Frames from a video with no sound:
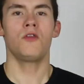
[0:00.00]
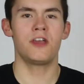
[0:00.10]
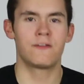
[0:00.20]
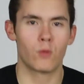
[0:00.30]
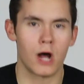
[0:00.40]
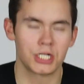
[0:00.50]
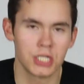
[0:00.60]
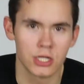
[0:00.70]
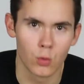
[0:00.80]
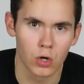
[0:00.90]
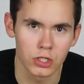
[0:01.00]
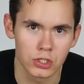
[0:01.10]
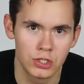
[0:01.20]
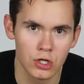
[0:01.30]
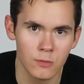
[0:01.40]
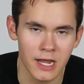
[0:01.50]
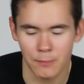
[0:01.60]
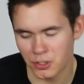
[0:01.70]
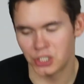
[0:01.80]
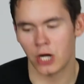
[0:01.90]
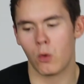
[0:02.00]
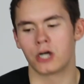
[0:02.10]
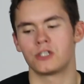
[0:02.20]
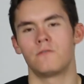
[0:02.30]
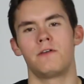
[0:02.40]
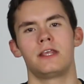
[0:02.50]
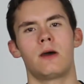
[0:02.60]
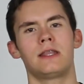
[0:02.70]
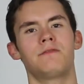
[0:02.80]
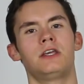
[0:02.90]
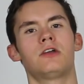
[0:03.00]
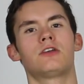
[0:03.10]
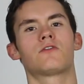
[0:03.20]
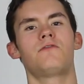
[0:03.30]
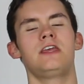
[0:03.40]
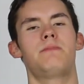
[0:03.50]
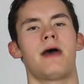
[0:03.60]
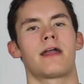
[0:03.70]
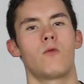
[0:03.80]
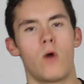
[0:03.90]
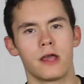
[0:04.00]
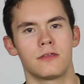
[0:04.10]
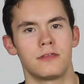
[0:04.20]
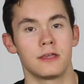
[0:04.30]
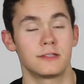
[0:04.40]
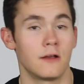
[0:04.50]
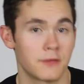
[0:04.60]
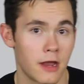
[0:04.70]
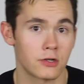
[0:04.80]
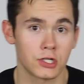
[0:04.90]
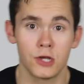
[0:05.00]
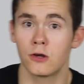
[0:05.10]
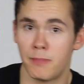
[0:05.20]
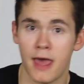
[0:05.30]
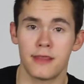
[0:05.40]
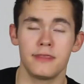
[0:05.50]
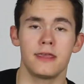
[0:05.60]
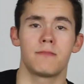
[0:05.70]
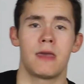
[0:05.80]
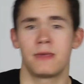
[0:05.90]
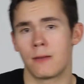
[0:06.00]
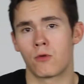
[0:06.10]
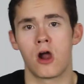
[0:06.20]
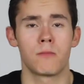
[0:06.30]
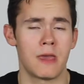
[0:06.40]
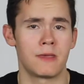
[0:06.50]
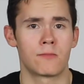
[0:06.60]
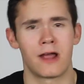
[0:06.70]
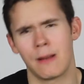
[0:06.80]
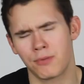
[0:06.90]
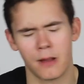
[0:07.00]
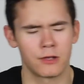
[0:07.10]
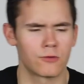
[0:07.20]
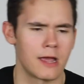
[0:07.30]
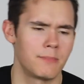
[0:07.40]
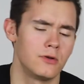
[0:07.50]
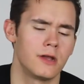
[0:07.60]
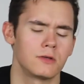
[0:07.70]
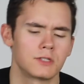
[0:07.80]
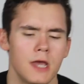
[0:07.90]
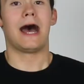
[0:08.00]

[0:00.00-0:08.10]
Well, thank you for watching The World is Doomed. I appreciate you watching the video. I'd love to hear your feedback on why you think self-care is a good or bad thing. Maybe I'm wrong, maybe I'm right. I'm probably right, but who knows.